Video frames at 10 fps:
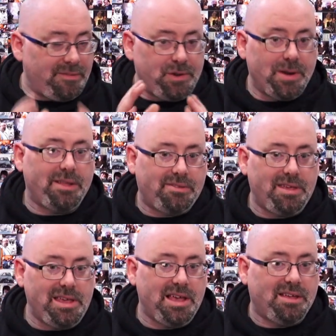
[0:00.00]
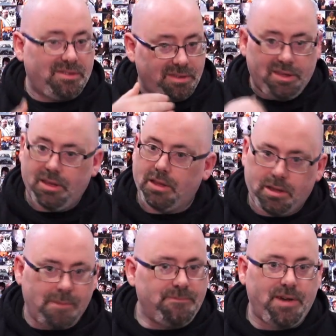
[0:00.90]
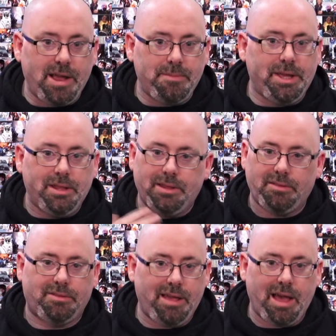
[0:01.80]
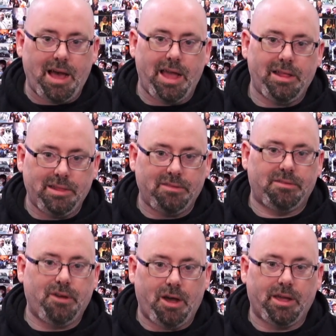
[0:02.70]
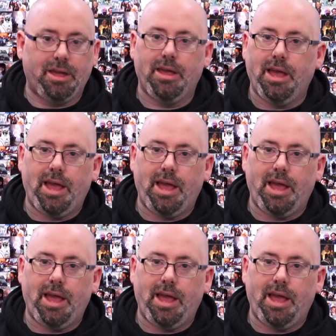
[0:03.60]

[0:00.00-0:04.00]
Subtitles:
If you're at CES, come find me. Let's say hi. Let's talk.